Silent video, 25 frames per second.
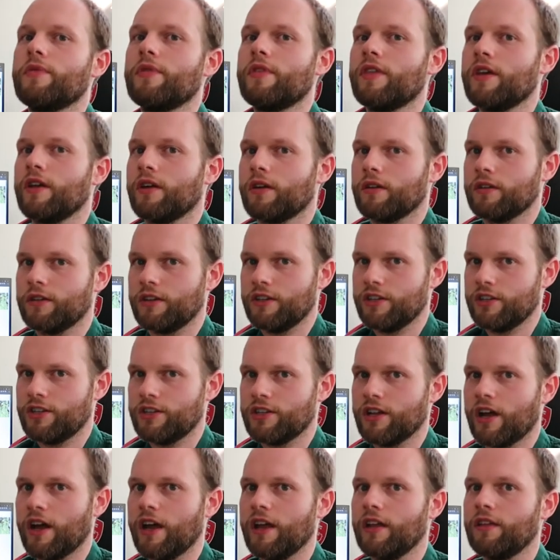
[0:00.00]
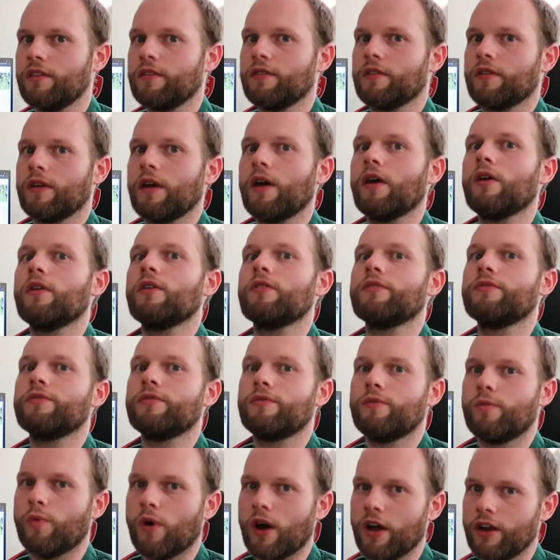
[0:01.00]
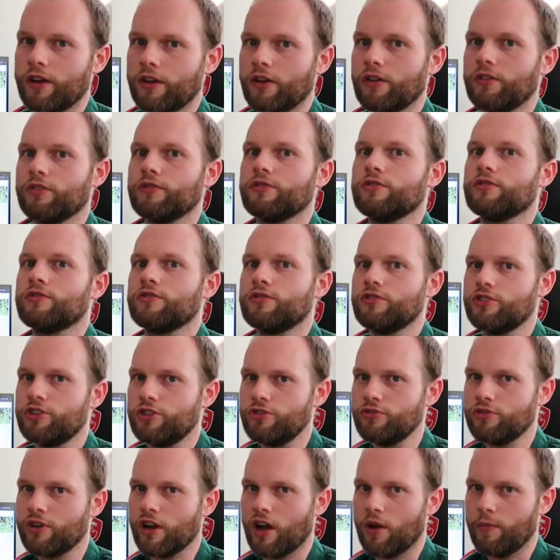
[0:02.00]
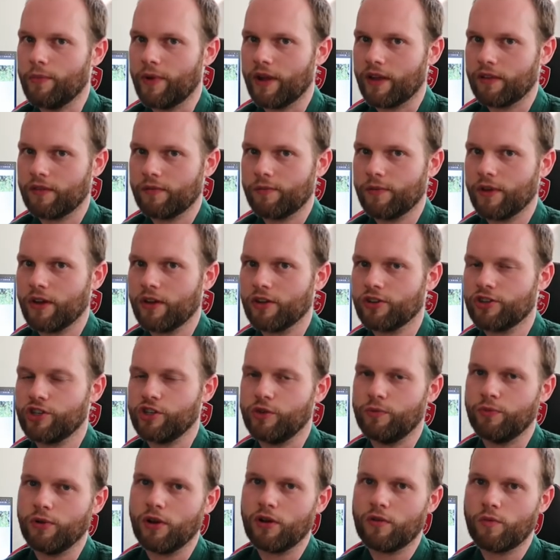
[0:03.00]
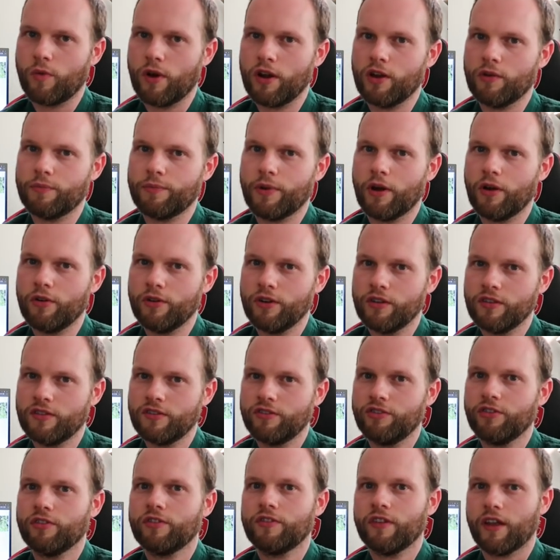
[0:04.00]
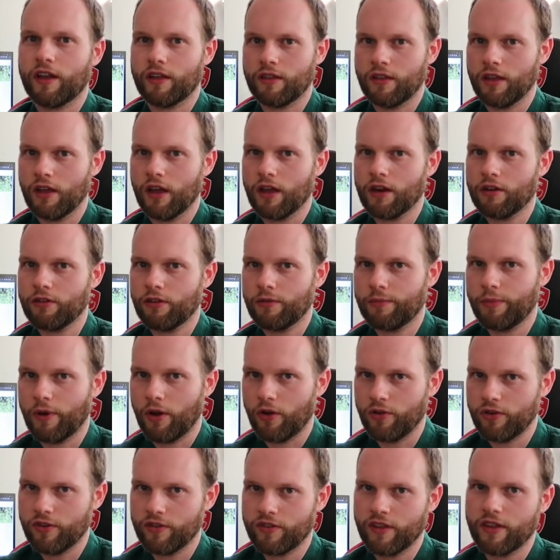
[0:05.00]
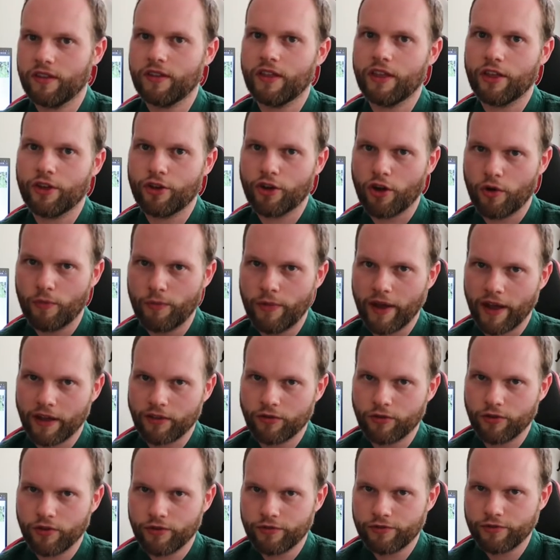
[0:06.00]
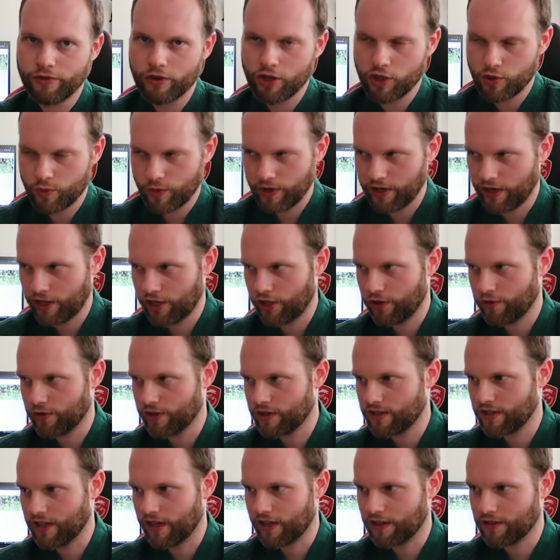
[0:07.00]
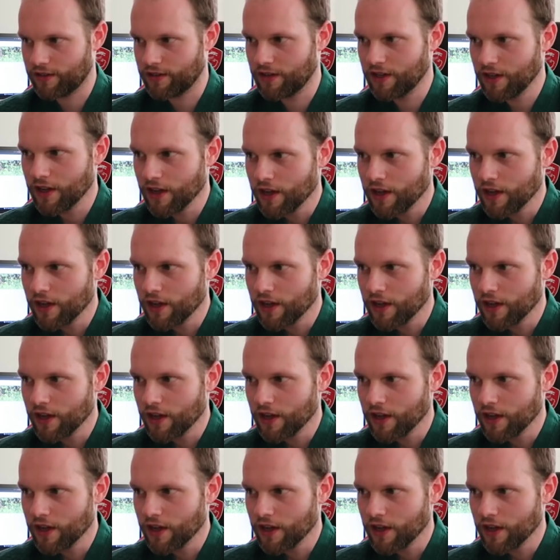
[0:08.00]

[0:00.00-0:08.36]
they are designed of one-on-one two combat because you block one opponent, you attack the other opponent, and then you go back to the first one that you attacked.